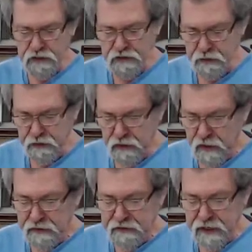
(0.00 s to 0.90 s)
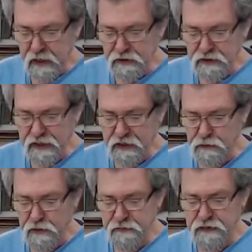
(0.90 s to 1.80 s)
Next thing, dado
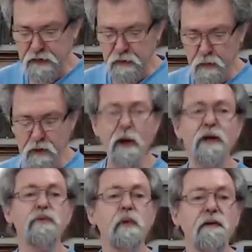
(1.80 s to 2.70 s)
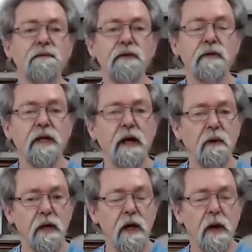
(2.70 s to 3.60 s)
stacks revisited. Which one is right for you?
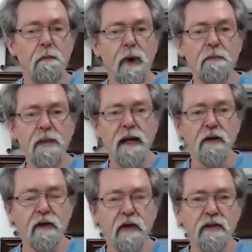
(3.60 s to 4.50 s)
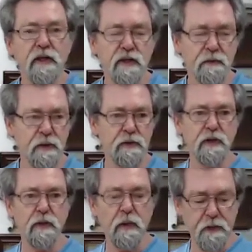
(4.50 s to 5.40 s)
Now, Bob Macko got in touch with me during the